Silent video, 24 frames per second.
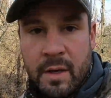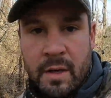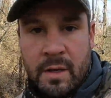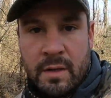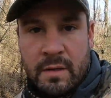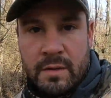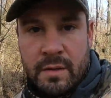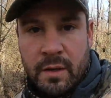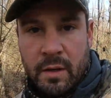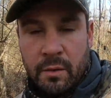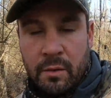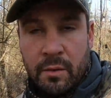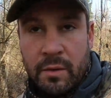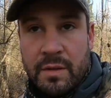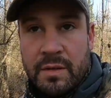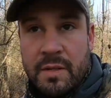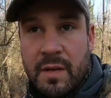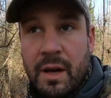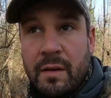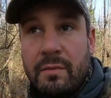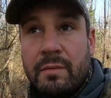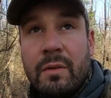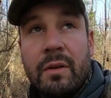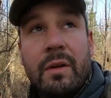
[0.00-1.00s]
So this
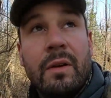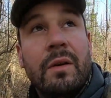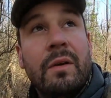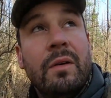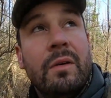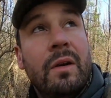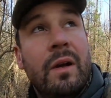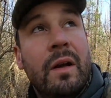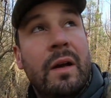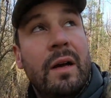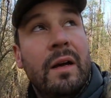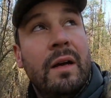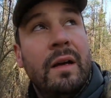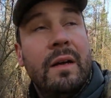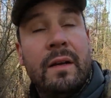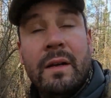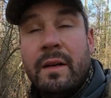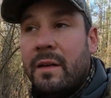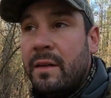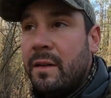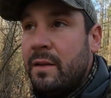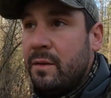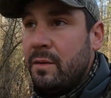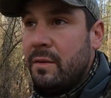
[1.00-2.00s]
afternoon,
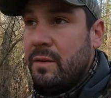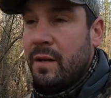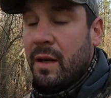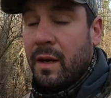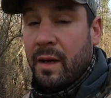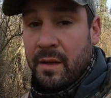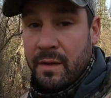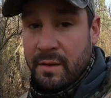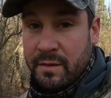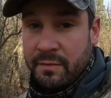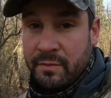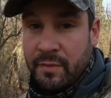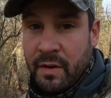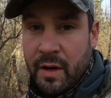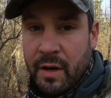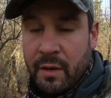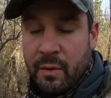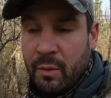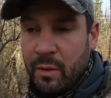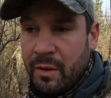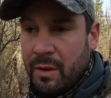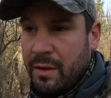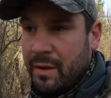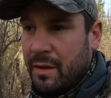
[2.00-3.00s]
you can tell it's very
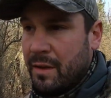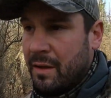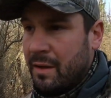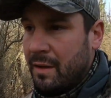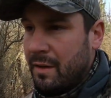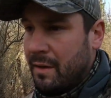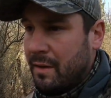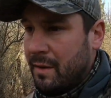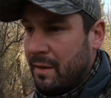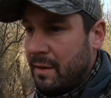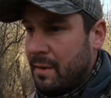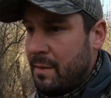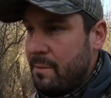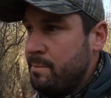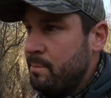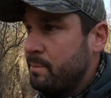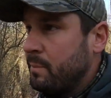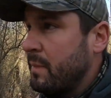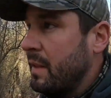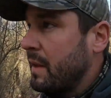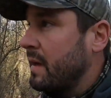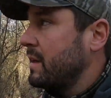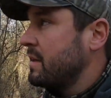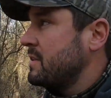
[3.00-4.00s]
windy.
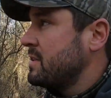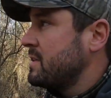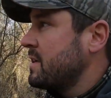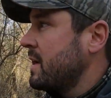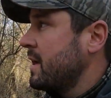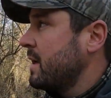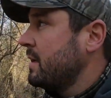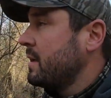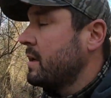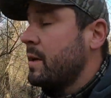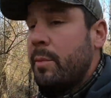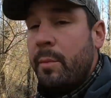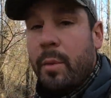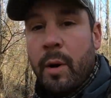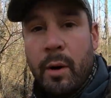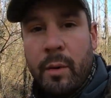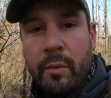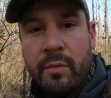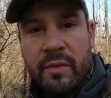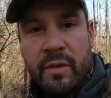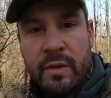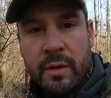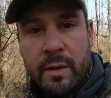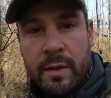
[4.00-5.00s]
I decided to come
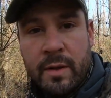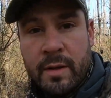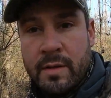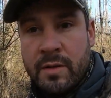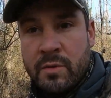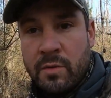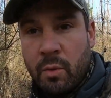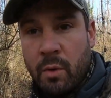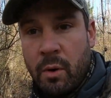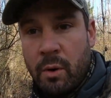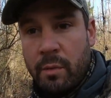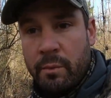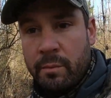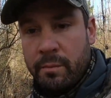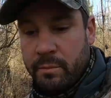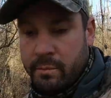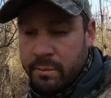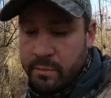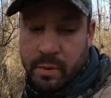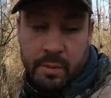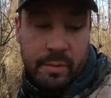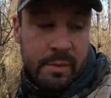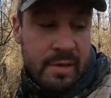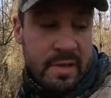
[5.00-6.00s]
off into this swamp,
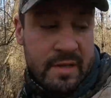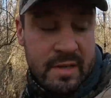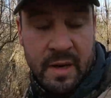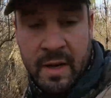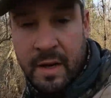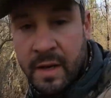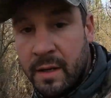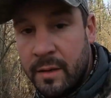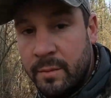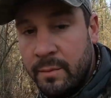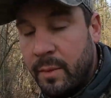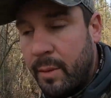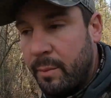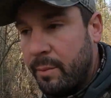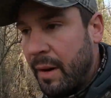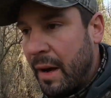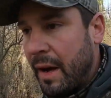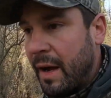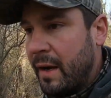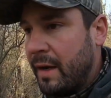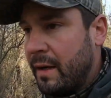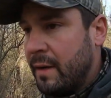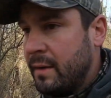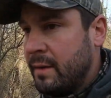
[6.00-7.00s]
put my stand on my
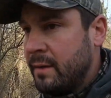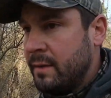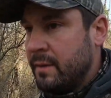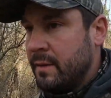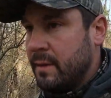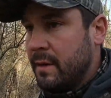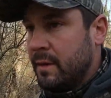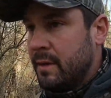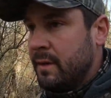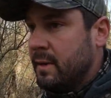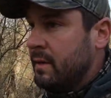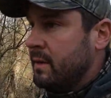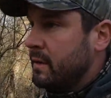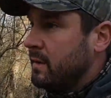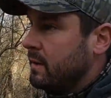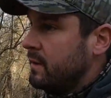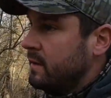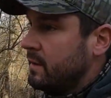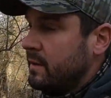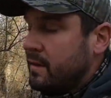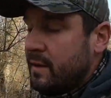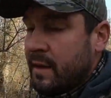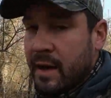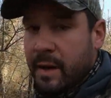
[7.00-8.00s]
back,
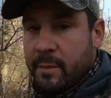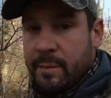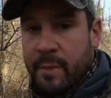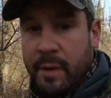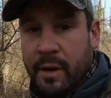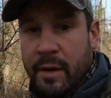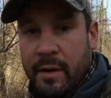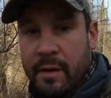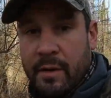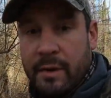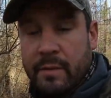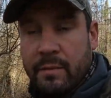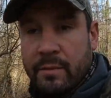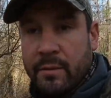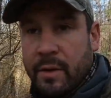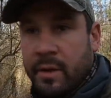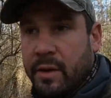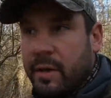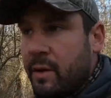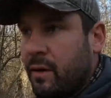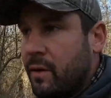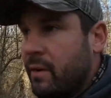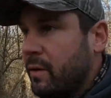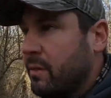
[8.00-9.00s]
got my
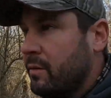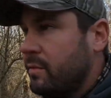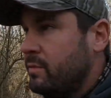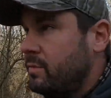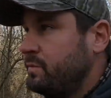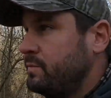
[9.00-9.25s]
recurve,